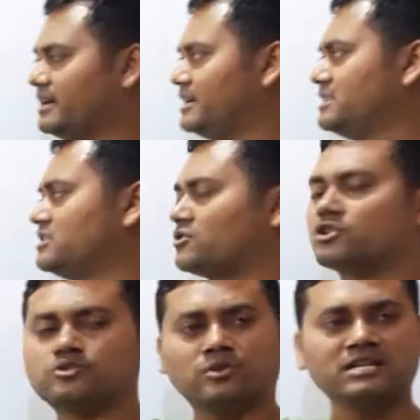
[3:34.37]
In the
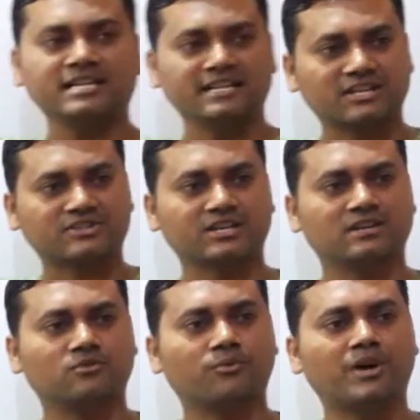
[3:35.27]
northward
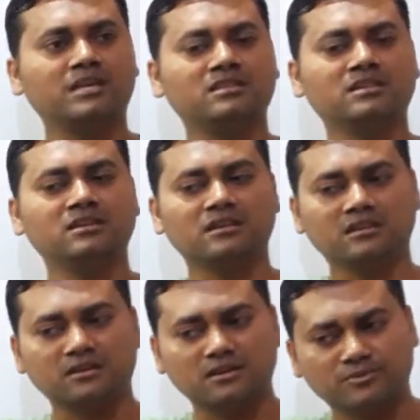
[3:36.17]
direction, when the
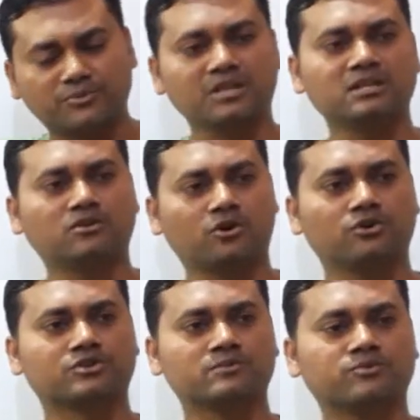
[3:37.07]
wind
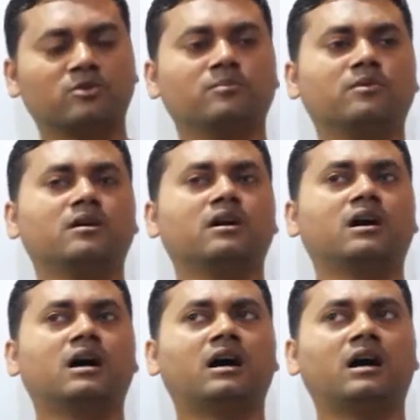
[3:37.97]
goes from
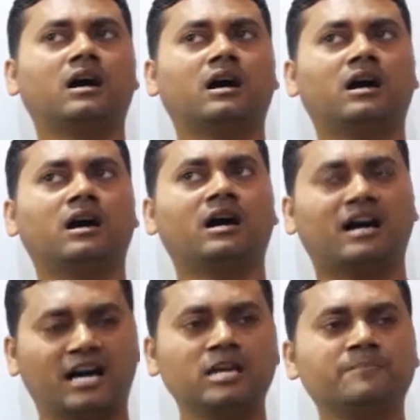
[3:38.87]

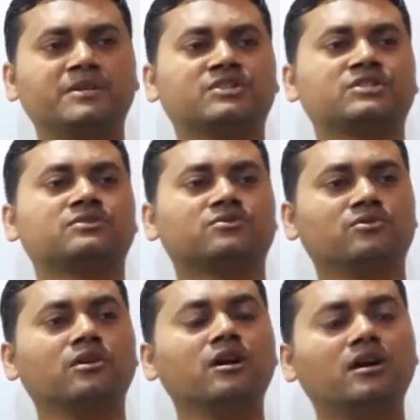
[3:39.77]
high pressure
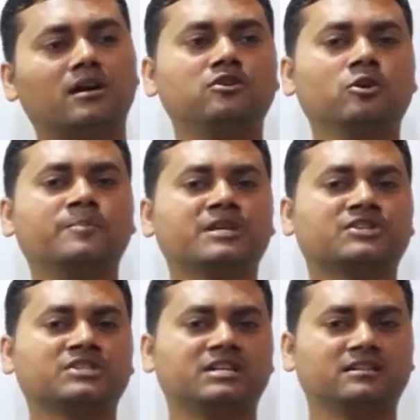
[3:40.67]
to low
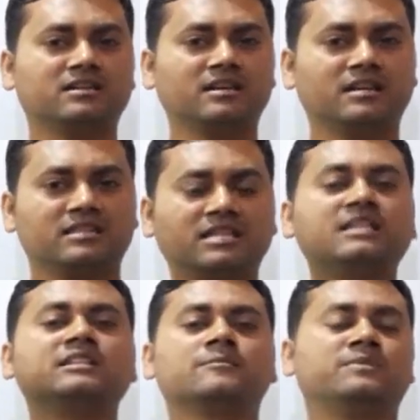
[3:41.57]
pressure,
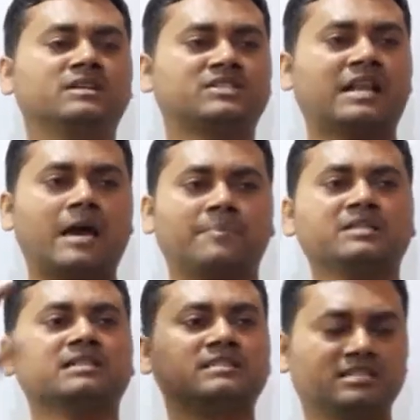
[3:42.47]
then a deflection
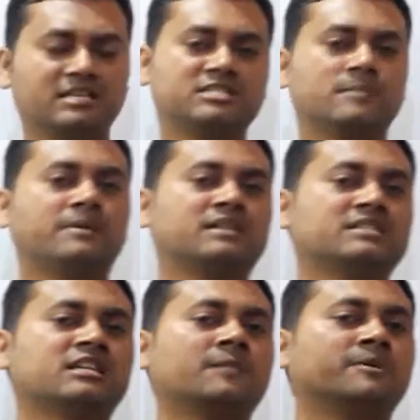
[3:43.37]
happens, and this
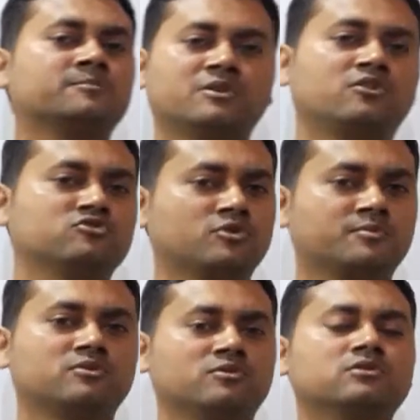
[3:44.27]
deflection happens because
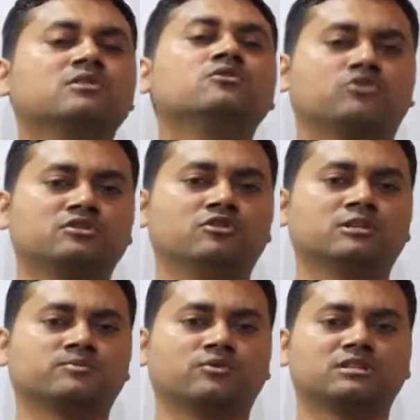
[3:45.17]
of the
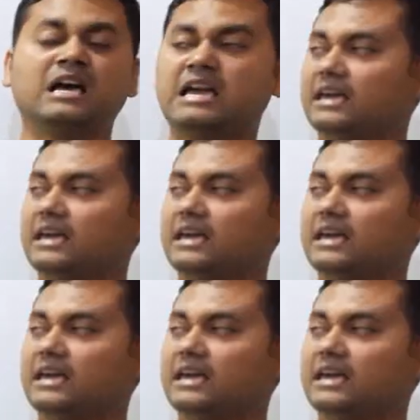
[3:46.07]
Coriolis force.